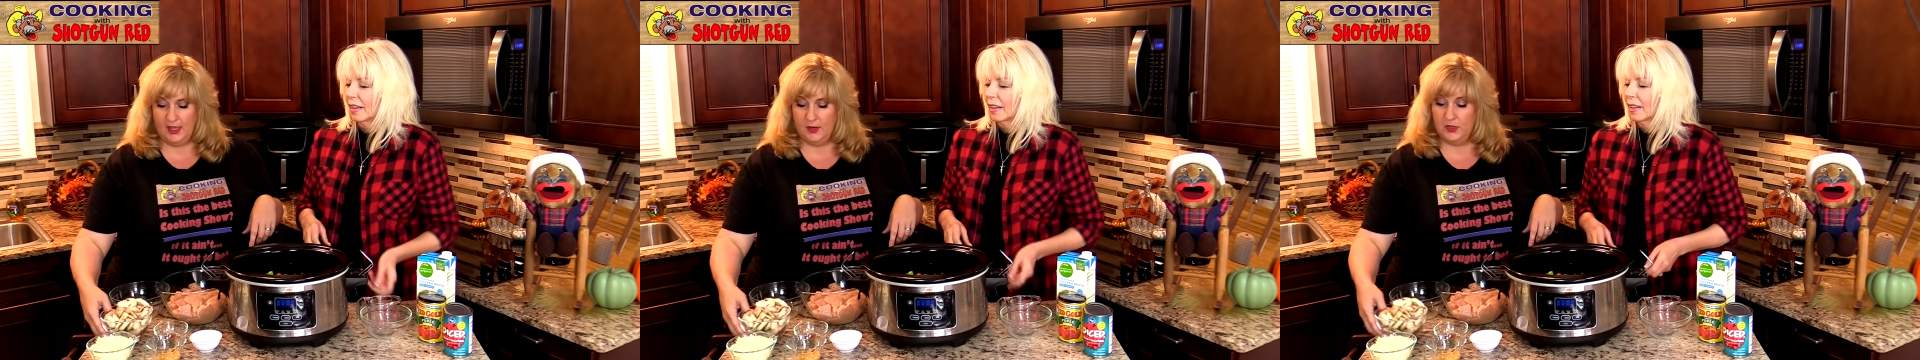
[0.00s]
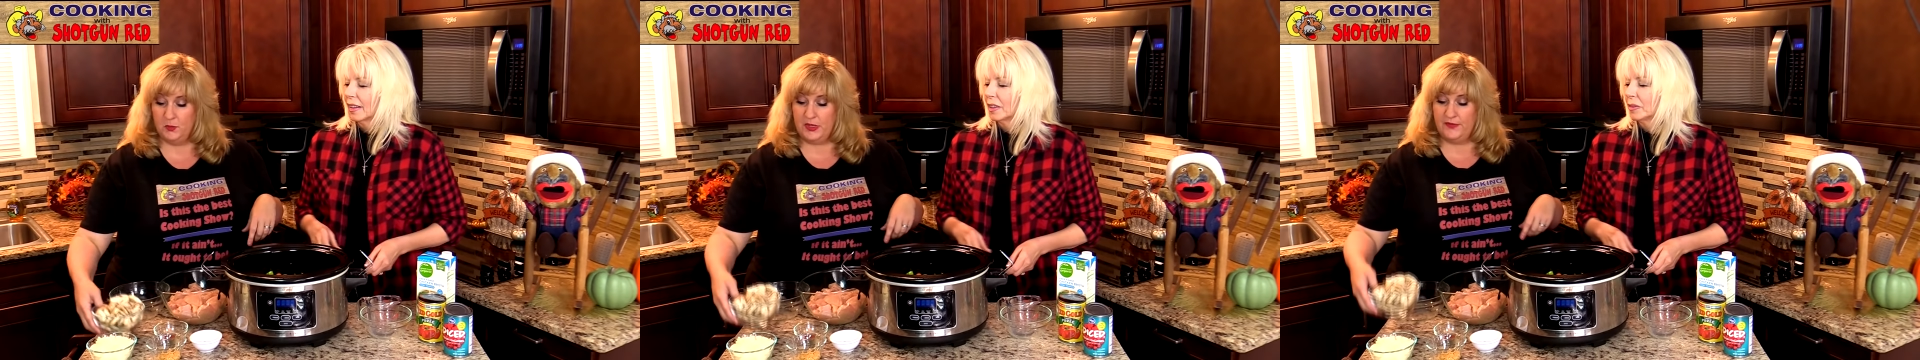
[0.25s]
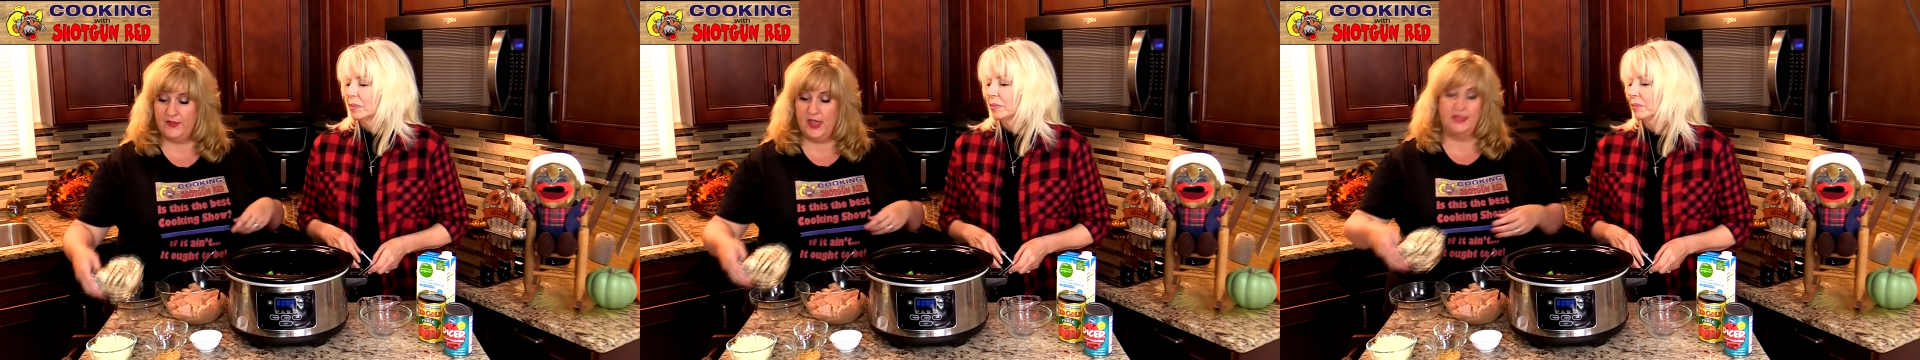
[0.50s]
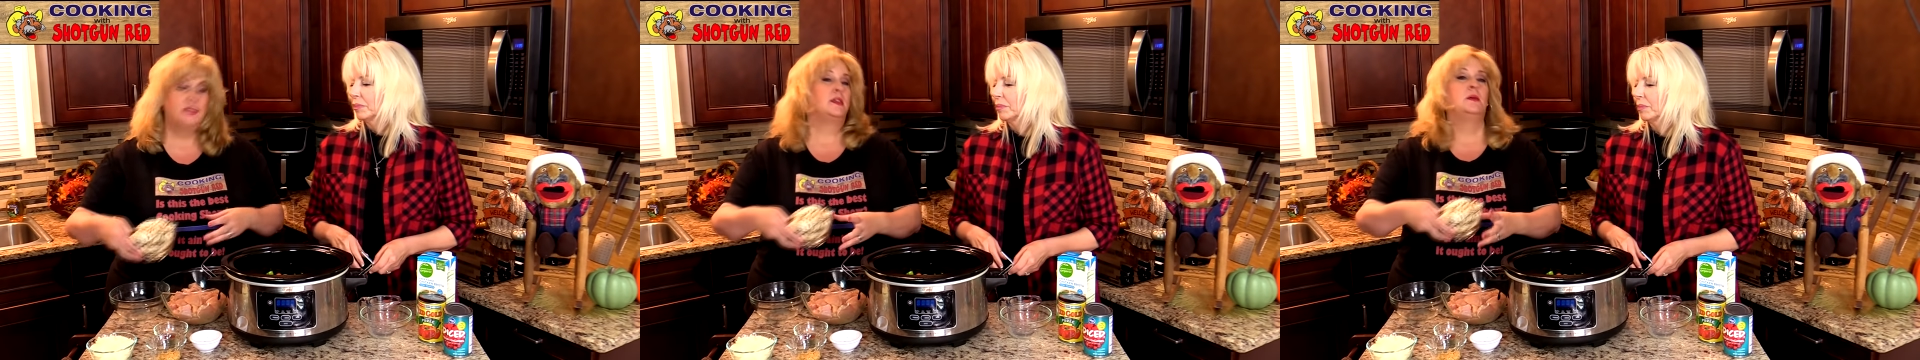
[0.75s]
Speaker 1: And then we've
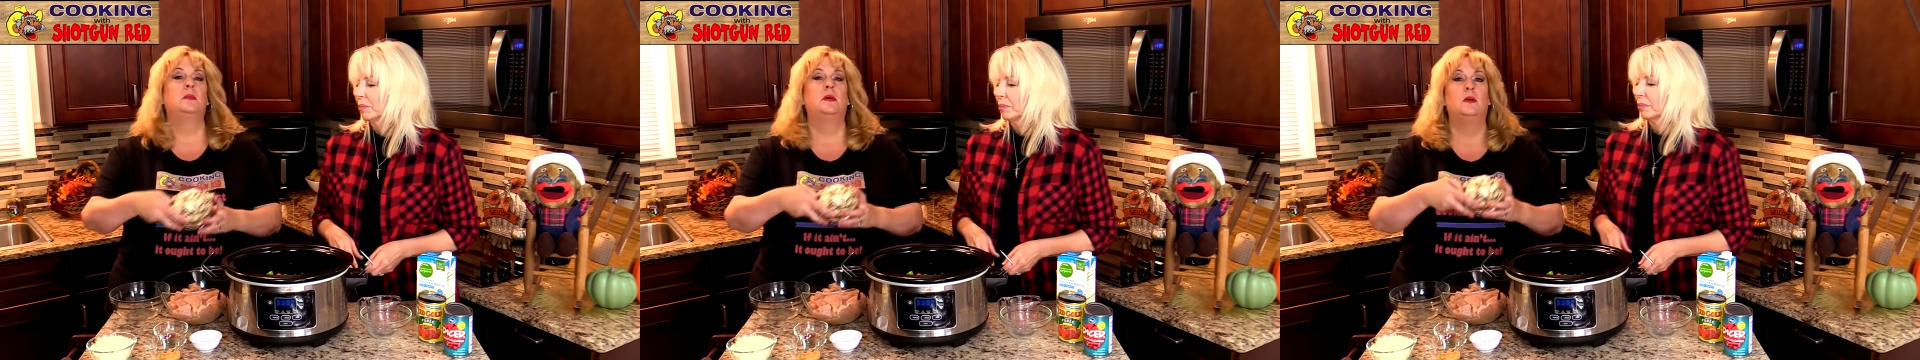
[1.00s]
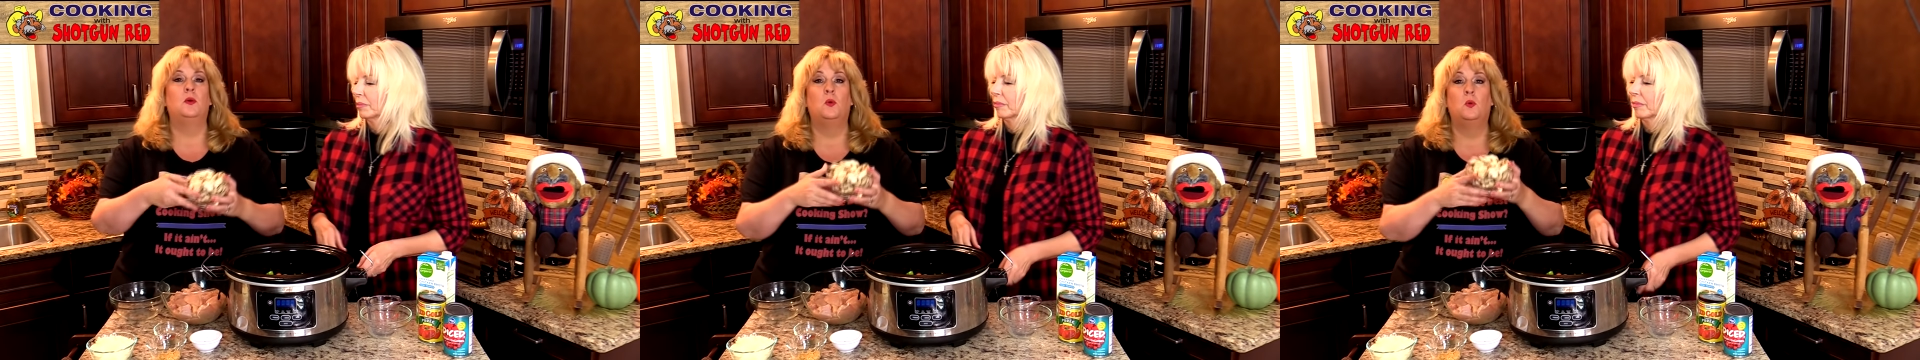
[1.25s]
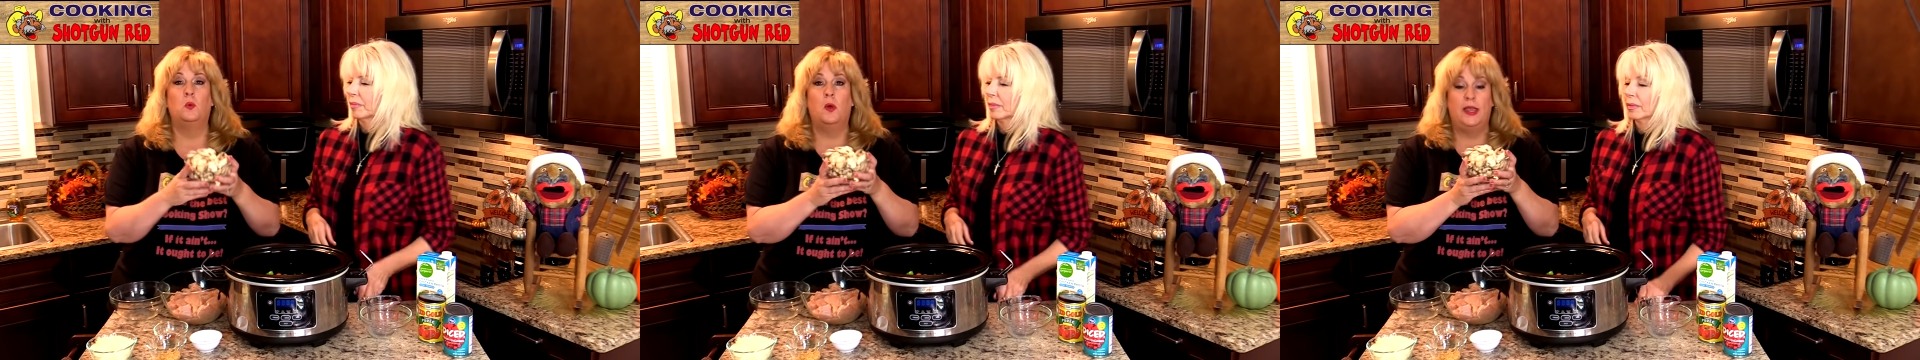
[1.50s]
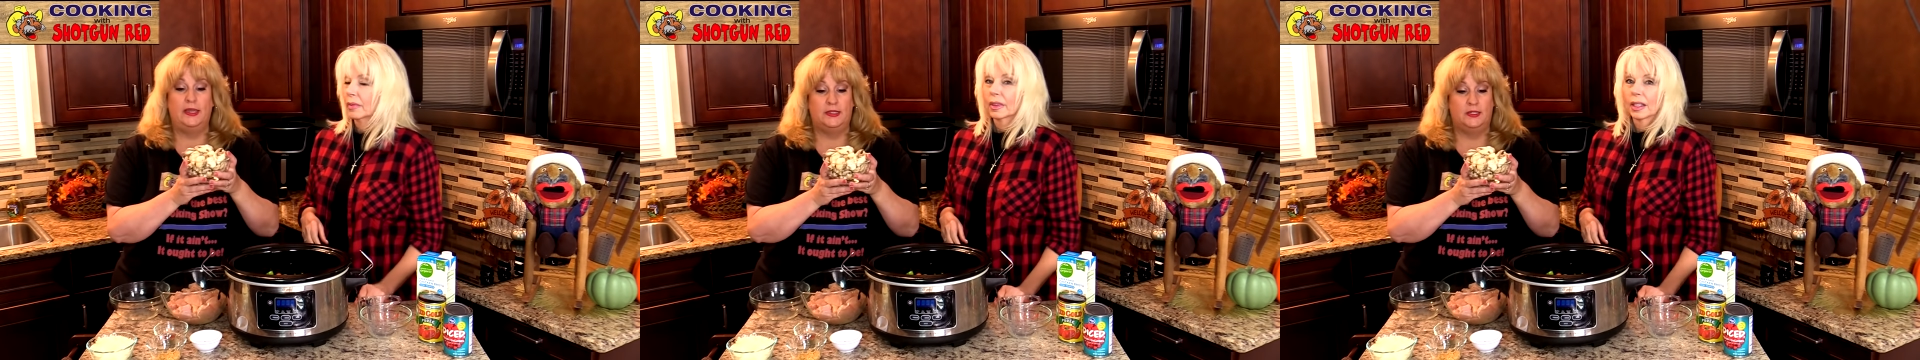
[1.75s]
got some
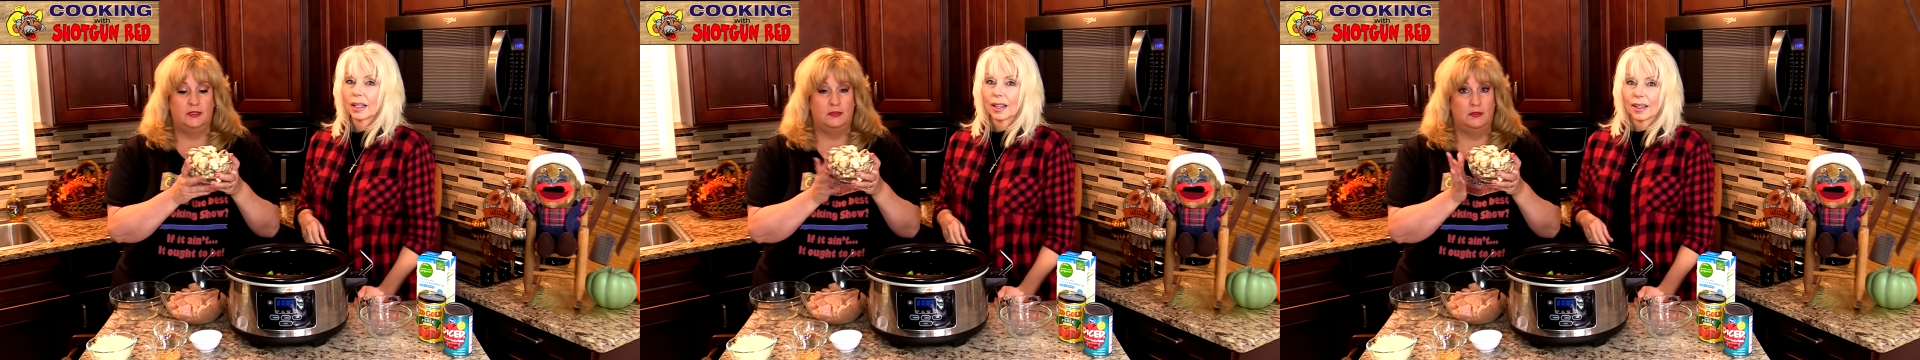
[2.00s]
white